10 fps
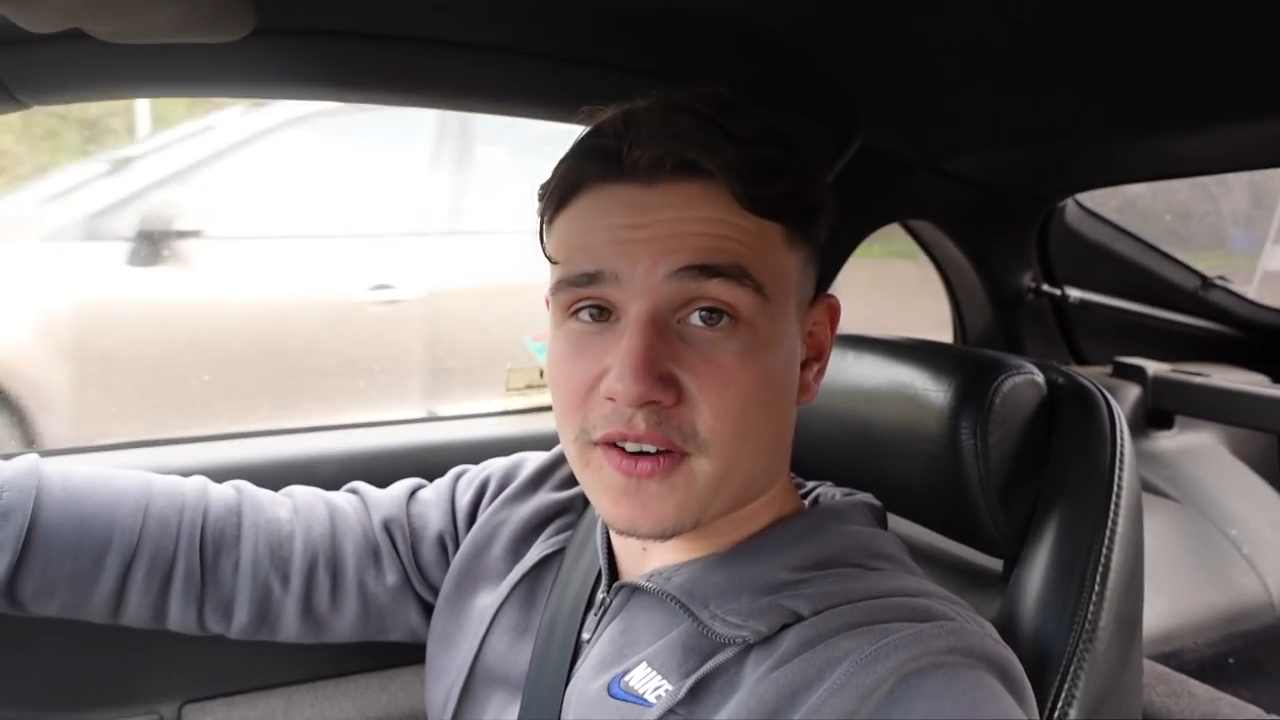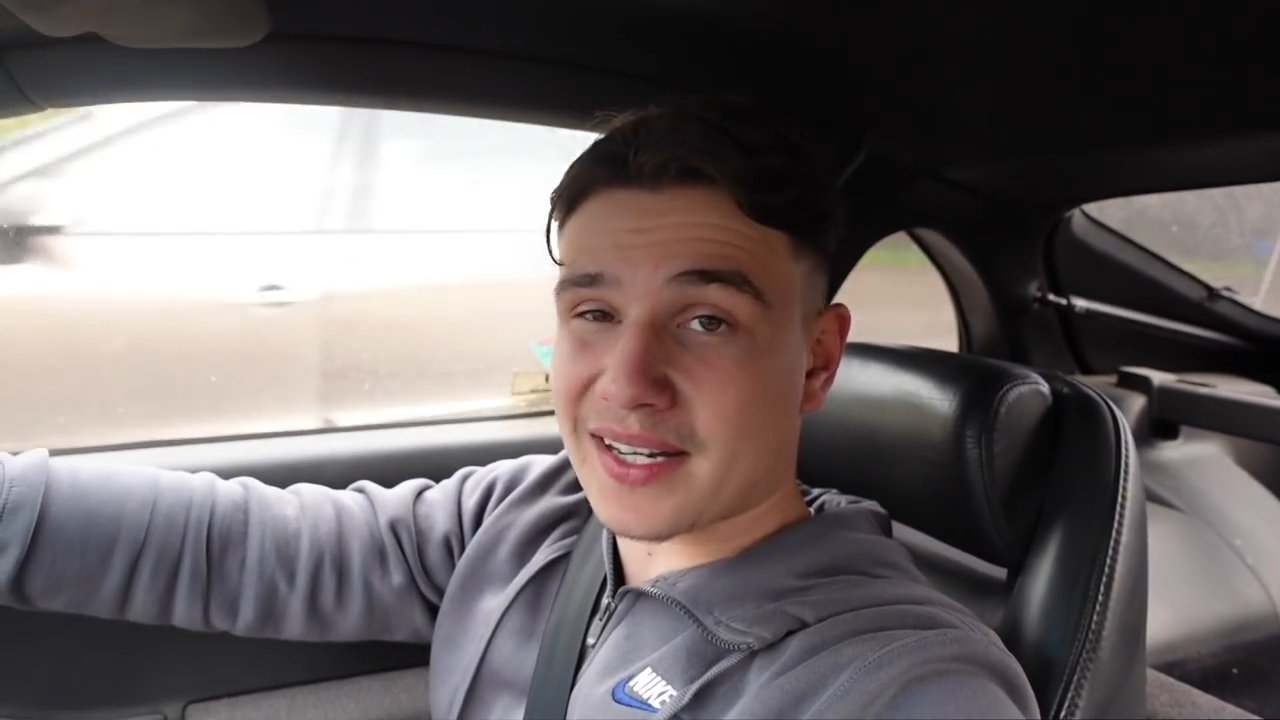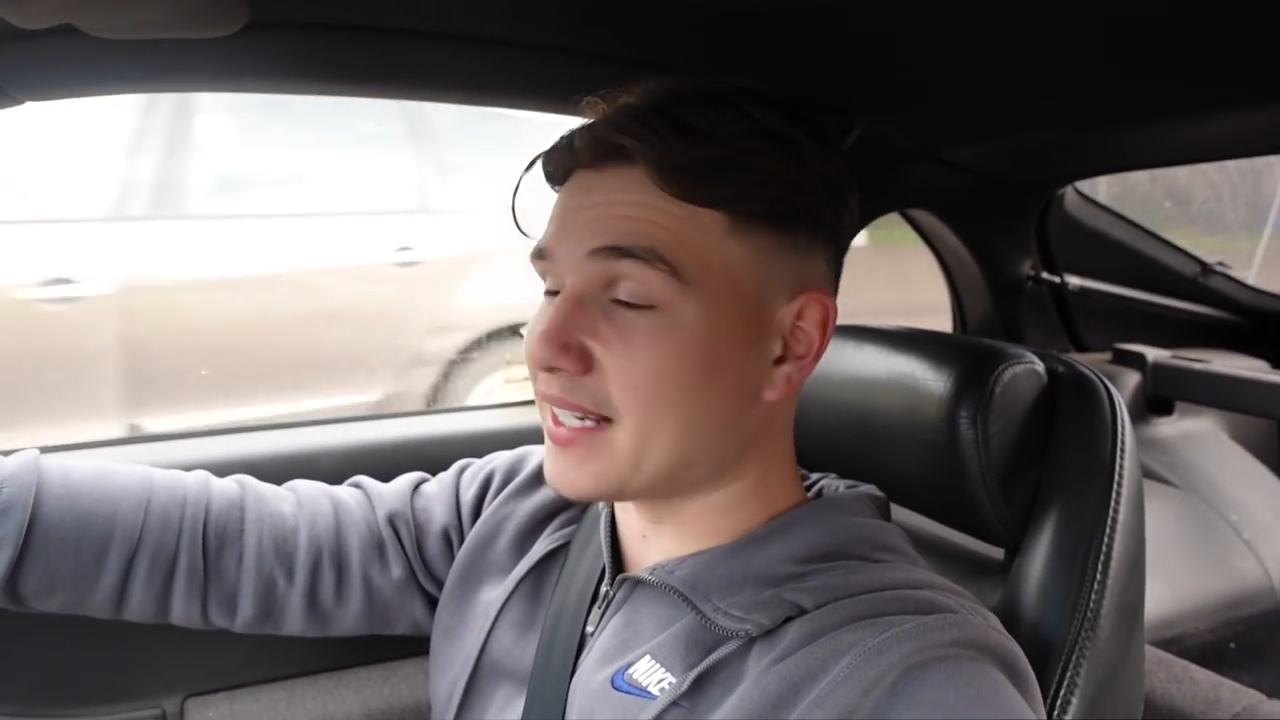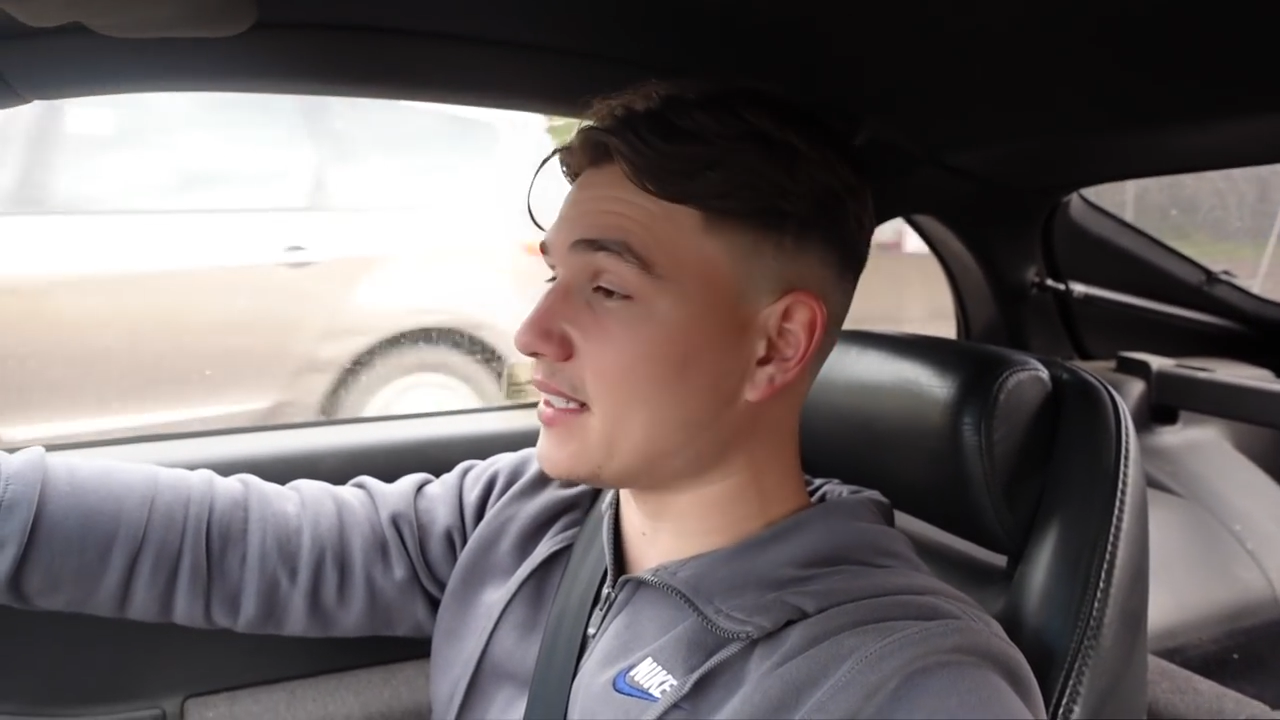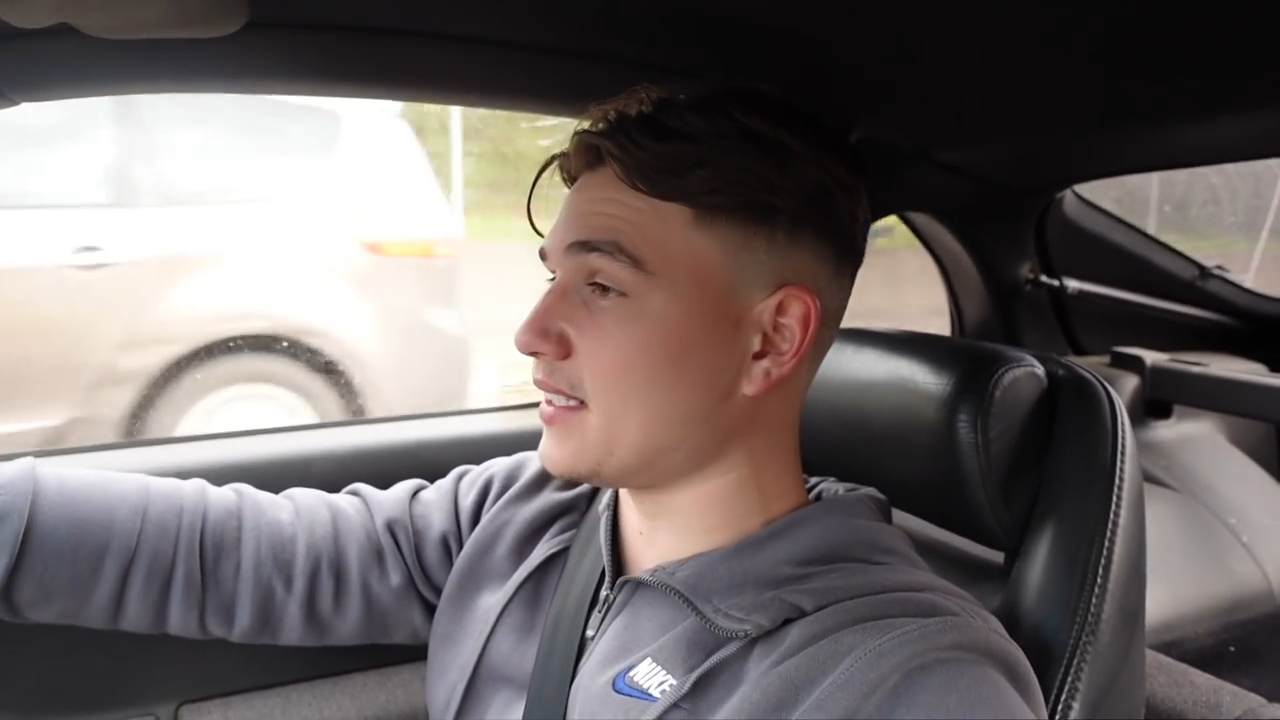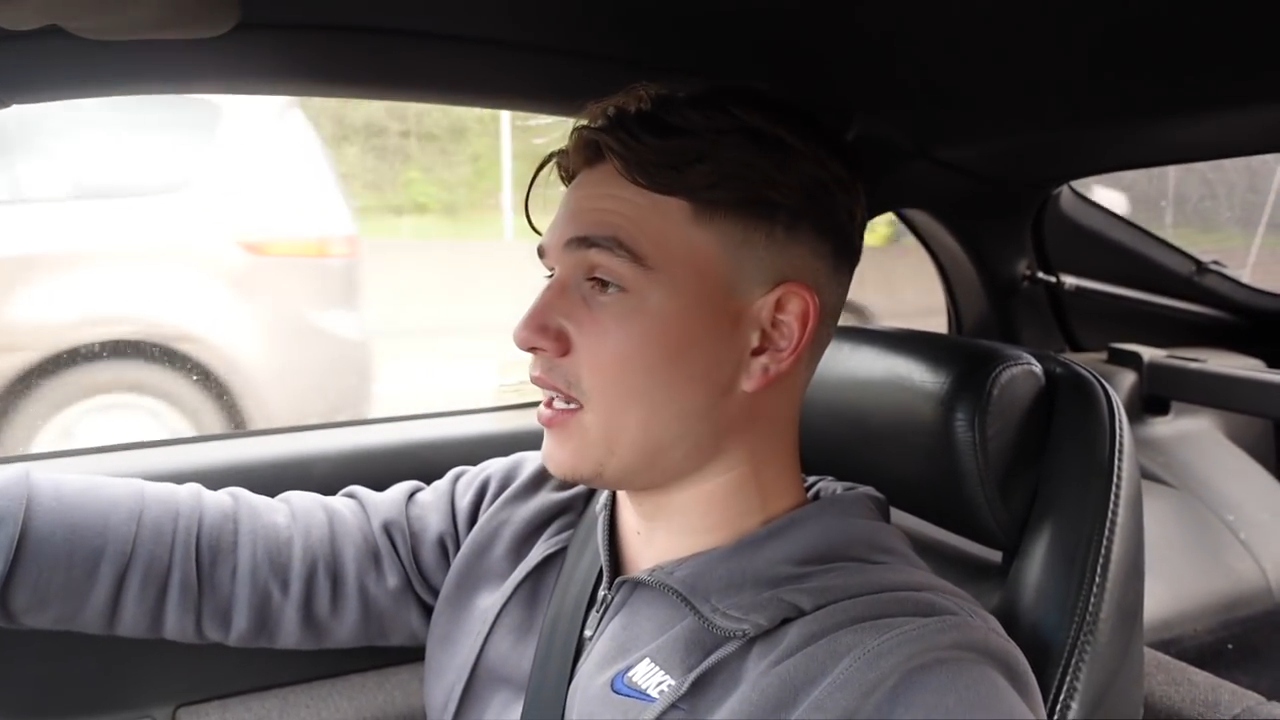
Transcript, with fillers: fun in it as